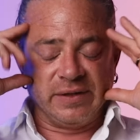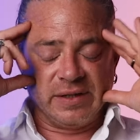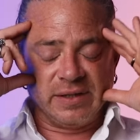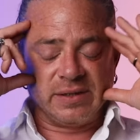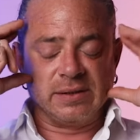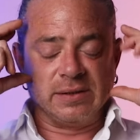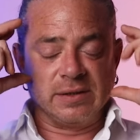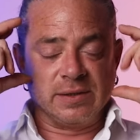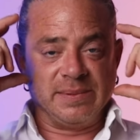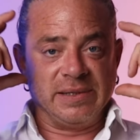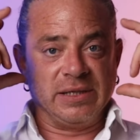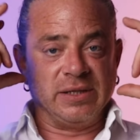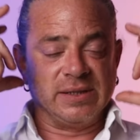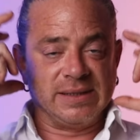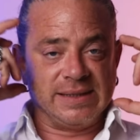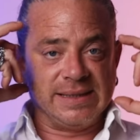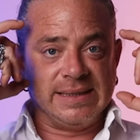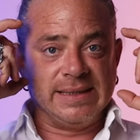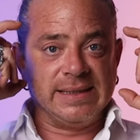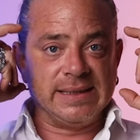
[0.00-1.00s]
dissonance
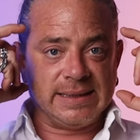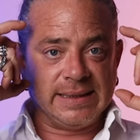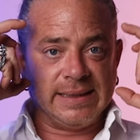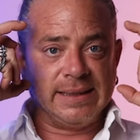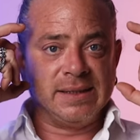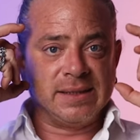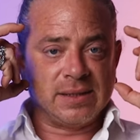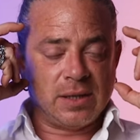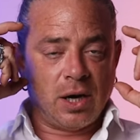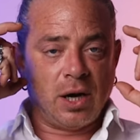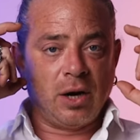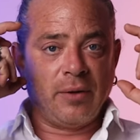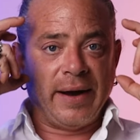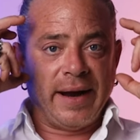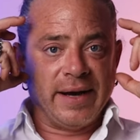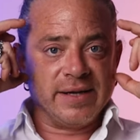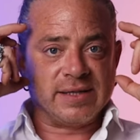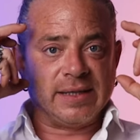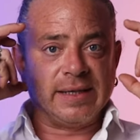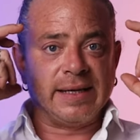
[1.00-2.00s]
because these things are
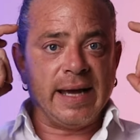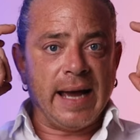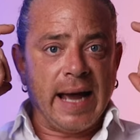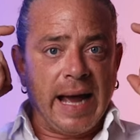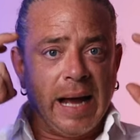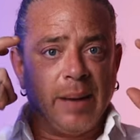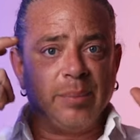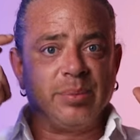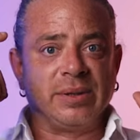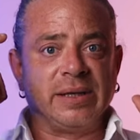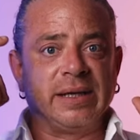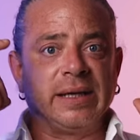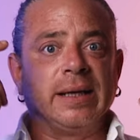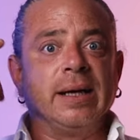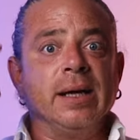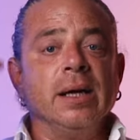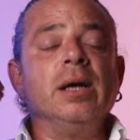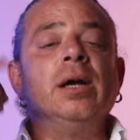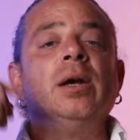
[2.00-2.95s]
actually happening